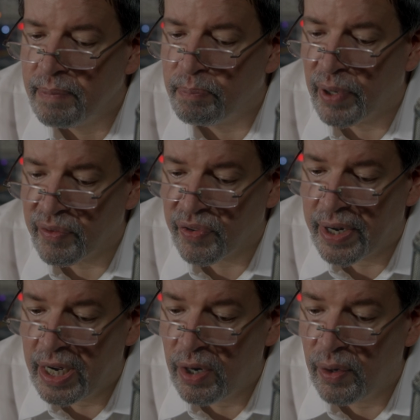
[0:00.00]
But for
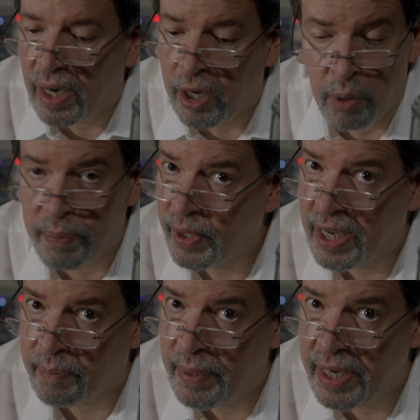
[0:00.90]
now, I hope you
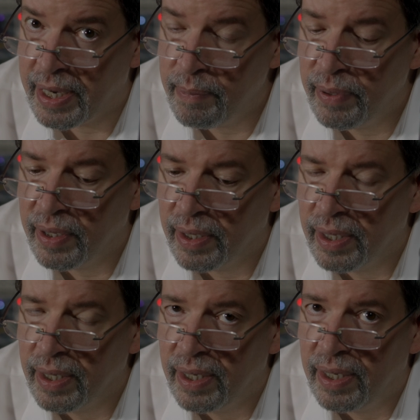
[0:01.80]
like MidAmp,
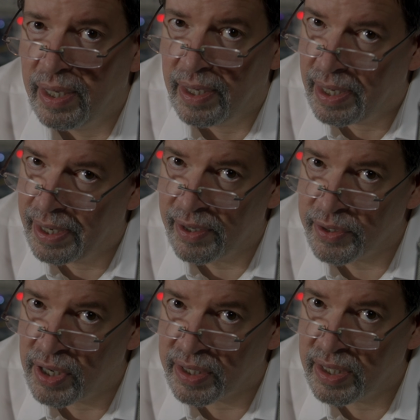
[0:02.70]
and I'll
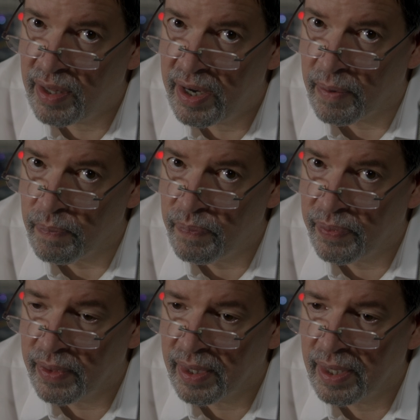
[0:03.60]
talk to you later.
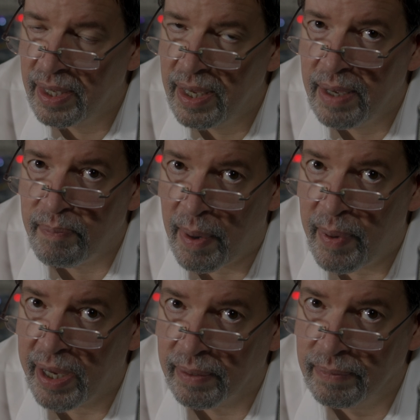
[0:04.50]
Bye
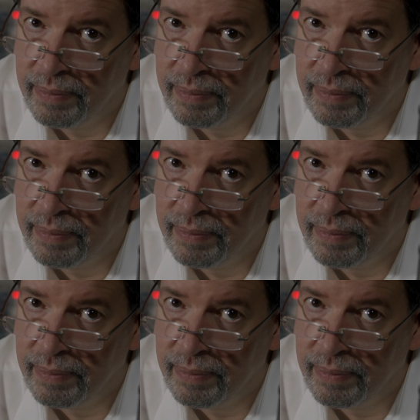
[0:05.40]
bye.